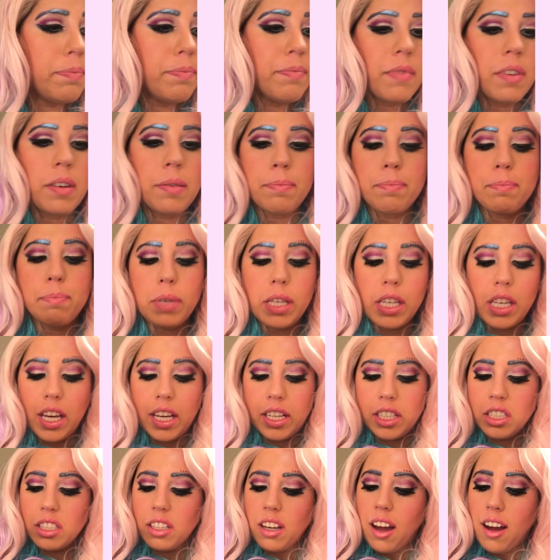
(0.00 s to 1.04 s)

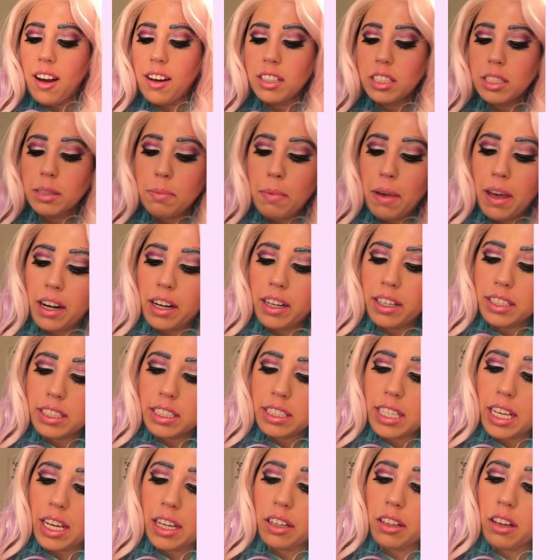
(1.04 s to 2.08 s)
BH Cosmetics
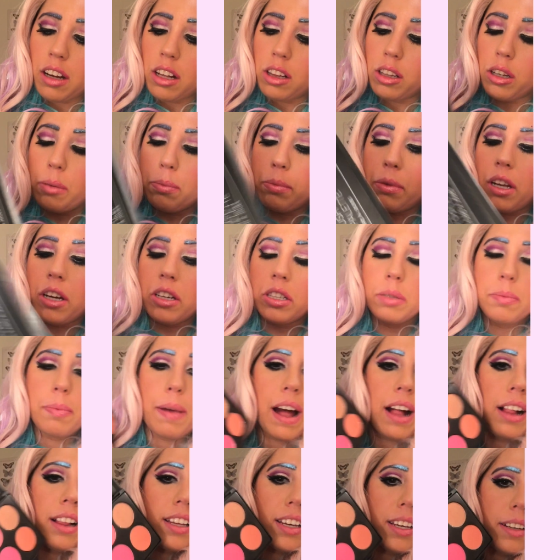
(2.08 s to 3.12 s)
10 color blush
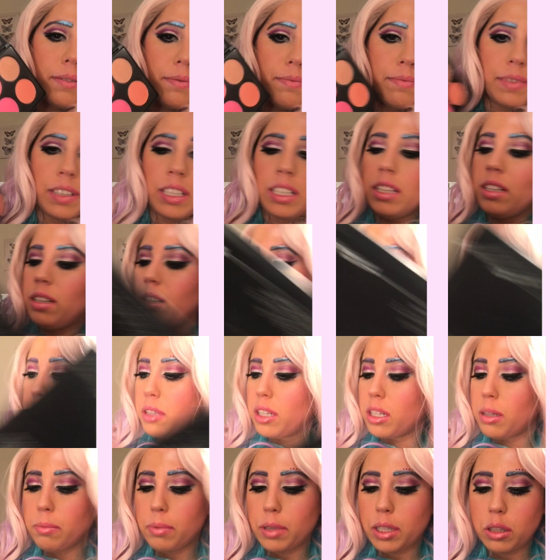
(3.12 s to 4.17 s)
palette. I'm
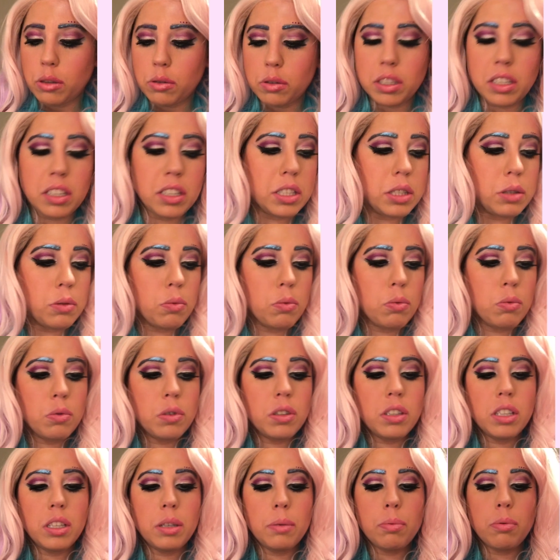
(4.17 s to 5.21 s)
gonna be using this
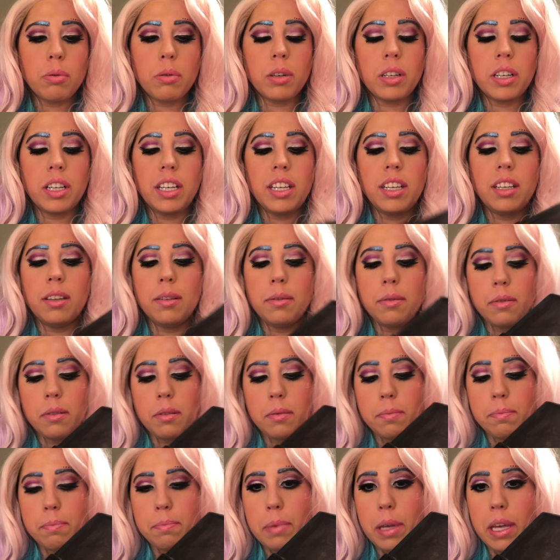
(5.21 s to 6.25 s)
really pretty
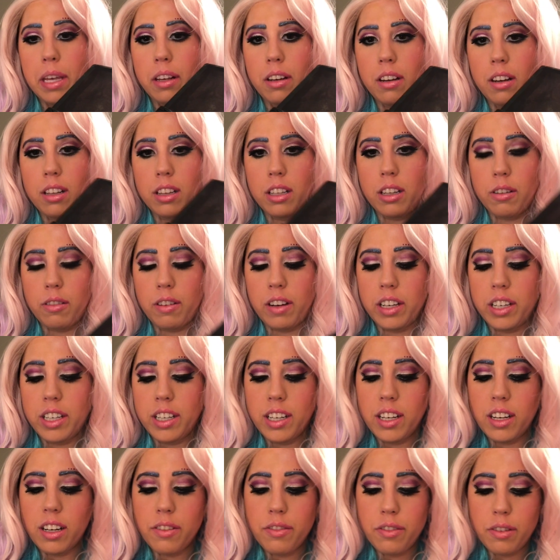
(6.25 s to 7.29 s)
pink color right
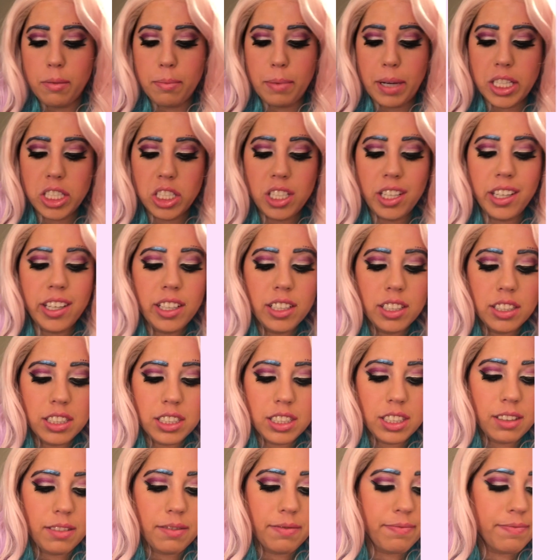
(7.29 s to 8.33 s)
here for my
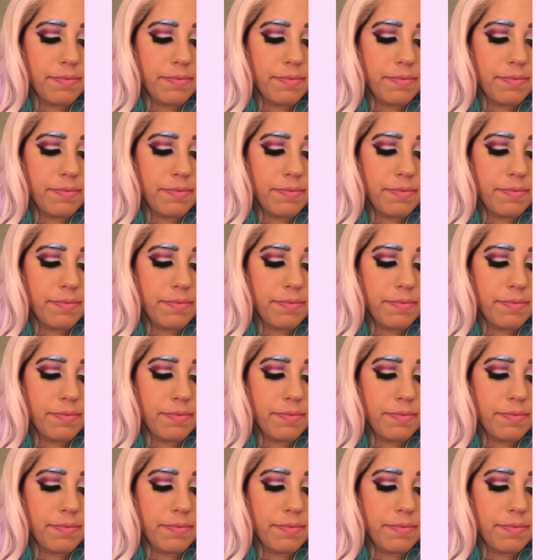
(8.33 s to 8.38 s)
cheeks.